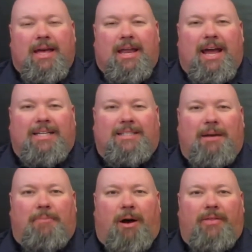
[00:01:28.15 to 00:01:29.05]
Next
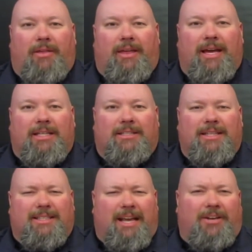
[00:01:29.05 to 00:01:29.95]
up on the list,
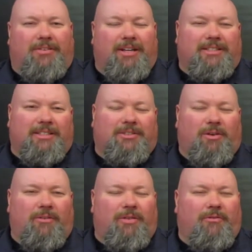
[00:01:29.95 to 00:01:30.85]
this is an interesting
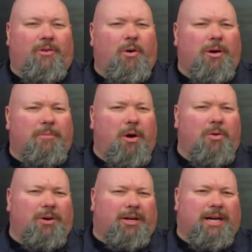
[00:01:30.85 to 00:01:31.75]
story from the Ford
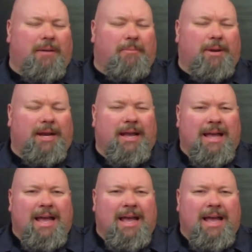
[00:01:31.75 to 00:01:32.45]
Motor Company.